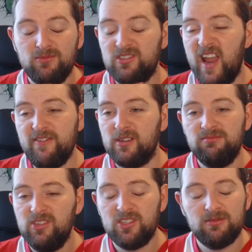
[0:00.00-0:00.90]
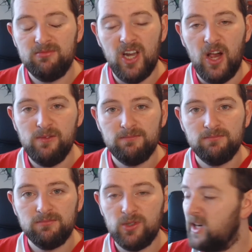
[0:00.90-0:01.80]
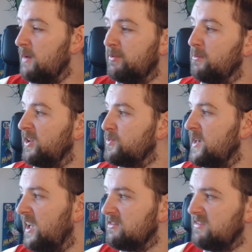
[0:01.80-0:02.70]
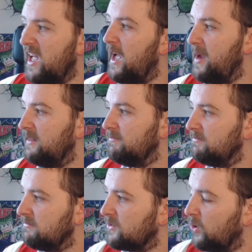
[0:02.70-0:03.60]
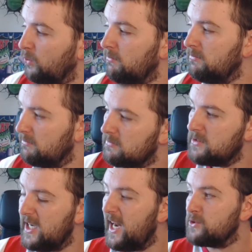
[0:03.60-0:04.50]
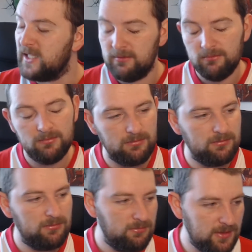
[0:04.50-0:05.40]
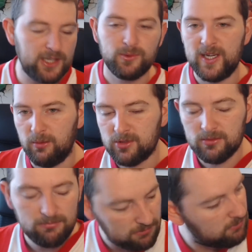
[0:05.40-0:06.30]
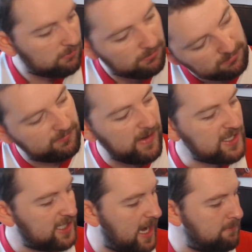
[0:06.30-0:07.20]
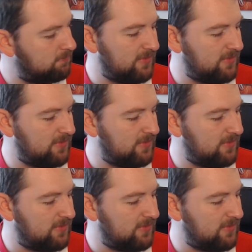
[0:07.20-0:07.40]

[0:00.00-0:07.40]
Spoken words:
Just never. Just, do you want a game of football this weekend? Nah, mate. Cool. See you next week. Next week comes. Fancy a game?